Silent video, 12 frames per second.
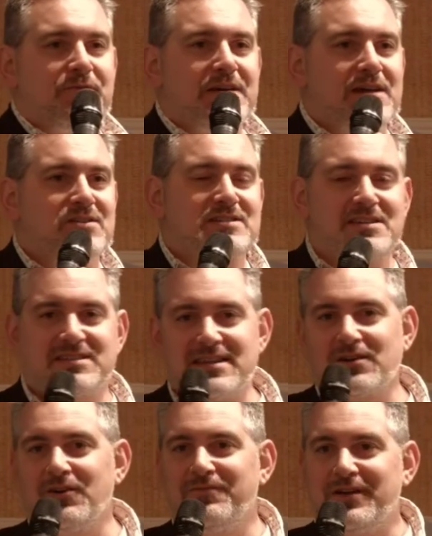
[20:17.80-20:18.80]
videos in a
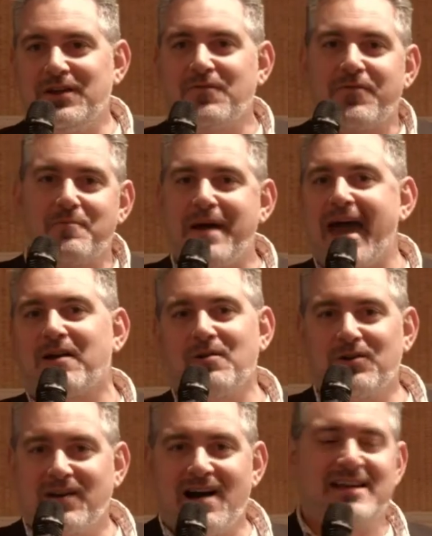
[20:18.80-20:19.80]
single video for
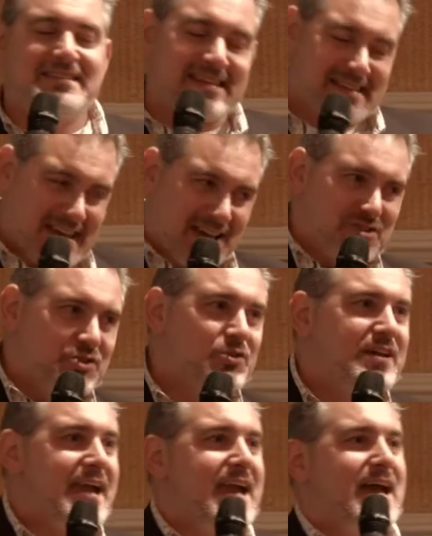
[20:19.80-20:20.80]
macro content? Yes, you
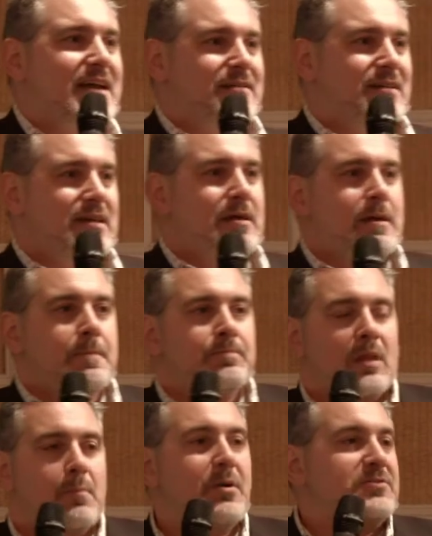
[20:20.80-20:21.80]
can.
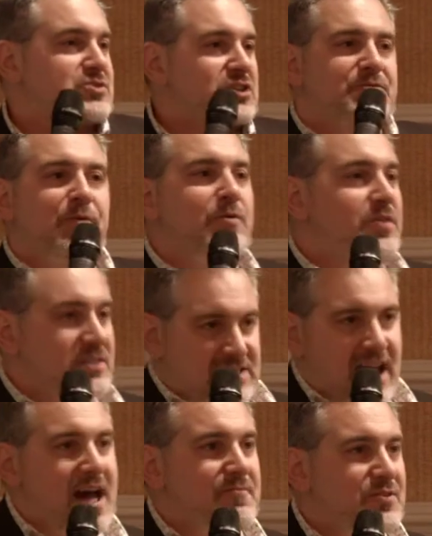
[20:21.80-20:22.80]
But just for this
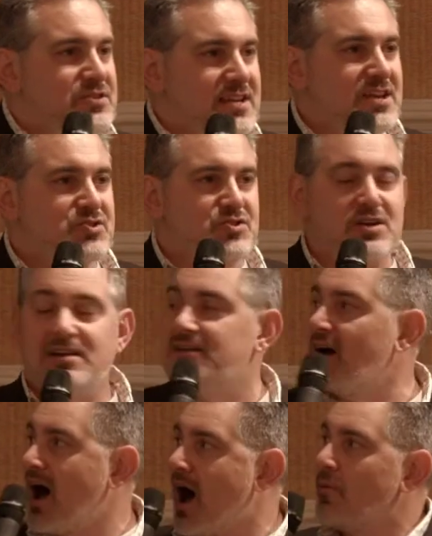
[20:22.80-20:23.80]

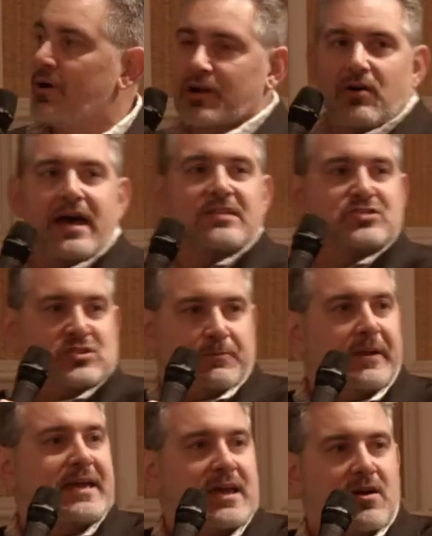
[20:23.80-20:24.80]
conversation, I want to go ahead and just
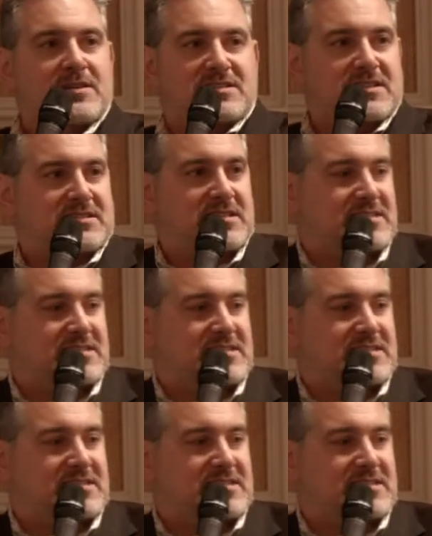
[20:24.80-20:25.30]
play here at 60